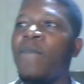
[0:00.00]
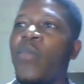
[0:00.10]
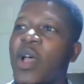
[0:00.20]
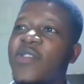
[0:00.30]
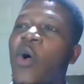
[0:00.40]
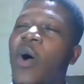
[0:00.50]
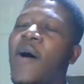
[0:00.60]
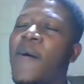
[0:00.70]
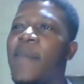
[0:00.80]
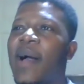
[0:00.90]

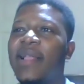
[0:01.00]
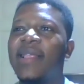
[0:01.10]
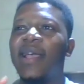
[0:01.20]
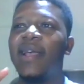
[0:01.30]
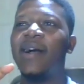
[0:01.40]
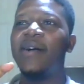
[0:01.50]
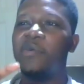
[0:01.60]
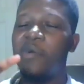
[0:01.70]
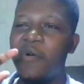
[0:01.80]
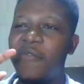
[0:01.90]
So I think
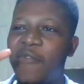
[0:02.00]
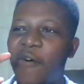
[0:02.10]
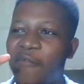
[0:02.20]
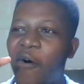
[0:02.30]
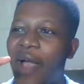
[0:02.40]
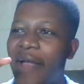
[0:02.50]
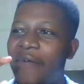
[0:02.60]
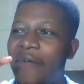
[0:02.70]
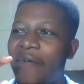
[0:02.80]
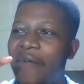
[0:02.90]
for every
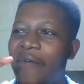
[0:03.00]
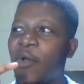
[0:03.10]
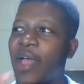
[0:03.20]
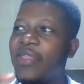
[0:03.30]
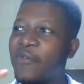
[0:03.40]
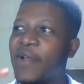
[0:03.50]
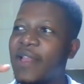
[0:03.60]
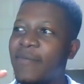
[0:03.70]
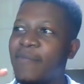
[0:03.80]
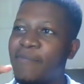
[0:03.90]
sector that
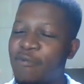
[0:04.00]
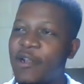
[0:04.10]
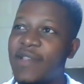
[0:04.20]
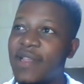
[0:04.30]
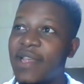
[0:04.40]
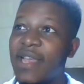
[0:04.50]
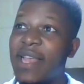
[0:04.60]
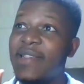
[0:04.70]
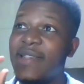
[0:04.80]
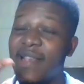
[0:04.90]
3D printing
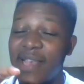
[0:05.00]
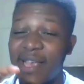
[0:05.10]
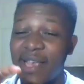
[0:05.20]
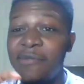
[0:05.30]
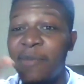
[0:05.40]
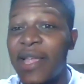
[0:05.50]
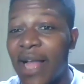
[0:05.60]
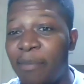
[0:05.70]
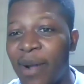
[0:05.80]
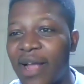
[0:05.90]
is being
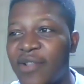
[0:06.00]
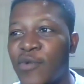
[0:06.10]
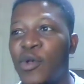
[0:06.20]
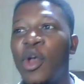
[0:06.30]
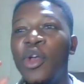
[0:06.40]
applied to,